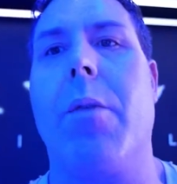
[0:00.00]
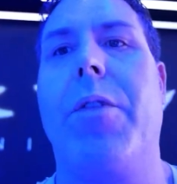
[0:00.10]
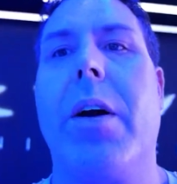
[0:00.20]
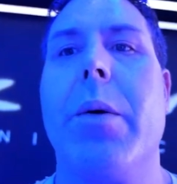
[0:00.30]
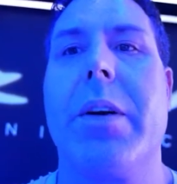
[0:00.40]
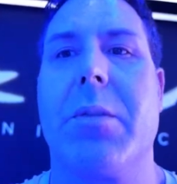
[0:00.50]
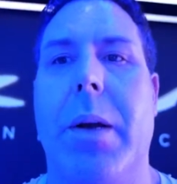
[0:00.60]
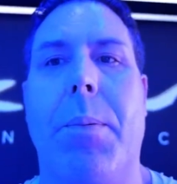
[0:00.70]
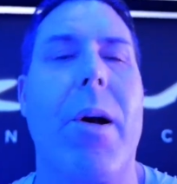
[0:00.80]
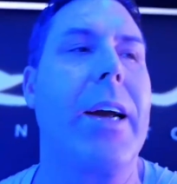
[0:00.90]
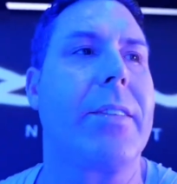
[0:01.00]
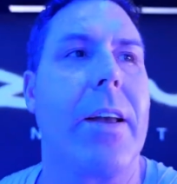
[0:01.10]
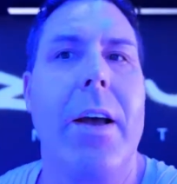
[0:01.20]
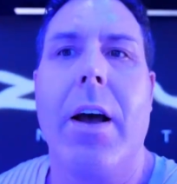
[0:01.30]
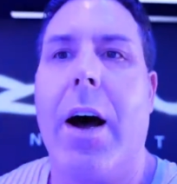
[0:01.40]
very reasonably priced.
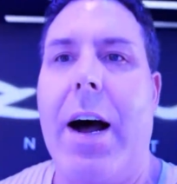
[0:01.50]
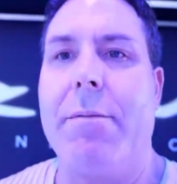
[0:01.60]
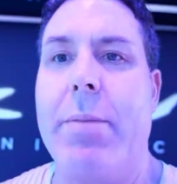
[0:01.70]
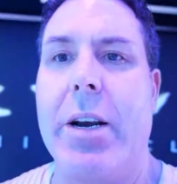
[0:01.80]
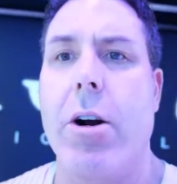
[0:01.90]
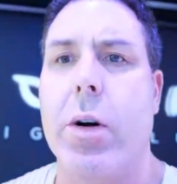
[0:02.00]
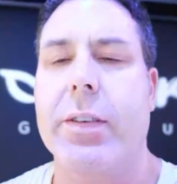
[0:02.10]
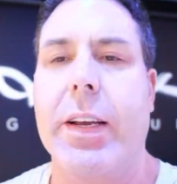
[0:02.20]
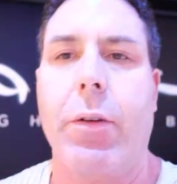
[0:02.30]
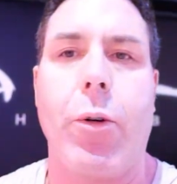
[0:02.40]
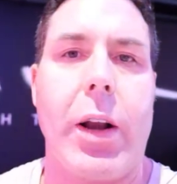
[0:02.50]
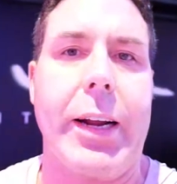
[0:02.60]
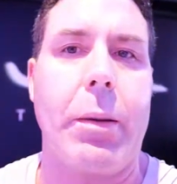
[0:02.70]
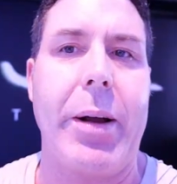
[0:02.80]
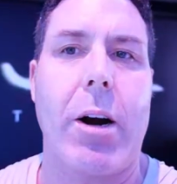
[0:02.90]
I've been noticing for
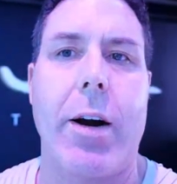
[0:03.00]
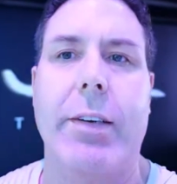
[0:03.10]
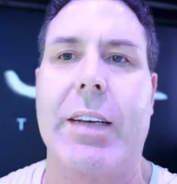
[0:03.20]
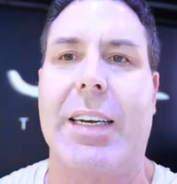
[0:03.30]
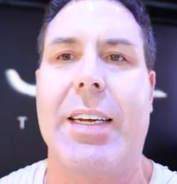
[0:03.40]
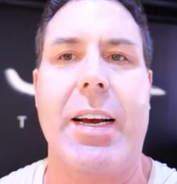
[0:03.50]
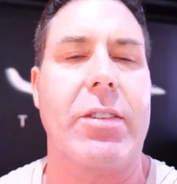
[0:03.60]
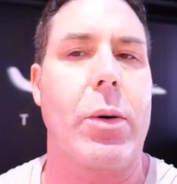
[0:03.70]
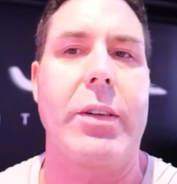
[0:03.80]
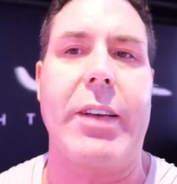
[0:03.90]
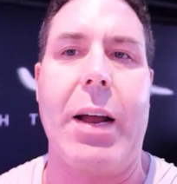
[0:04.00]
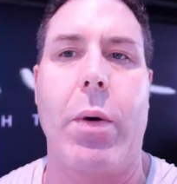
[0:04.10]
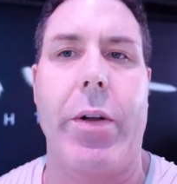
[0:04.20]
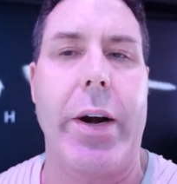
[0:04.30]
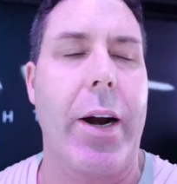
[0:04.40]
like the big artists like Tiësto and Zedd
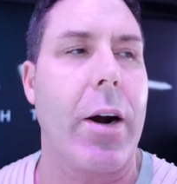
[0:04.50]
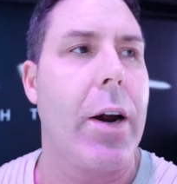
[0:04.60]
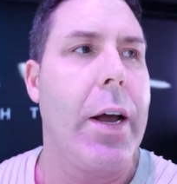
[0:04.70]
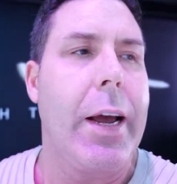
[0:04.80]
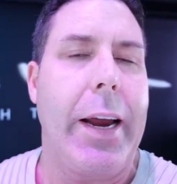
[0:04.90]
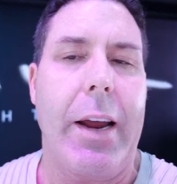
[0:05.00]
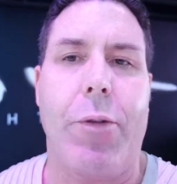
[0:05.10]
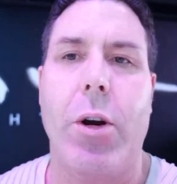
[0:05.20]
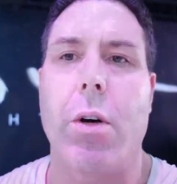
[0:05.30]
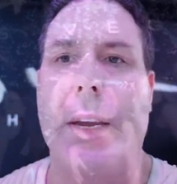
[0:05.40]
when they're here, if you don't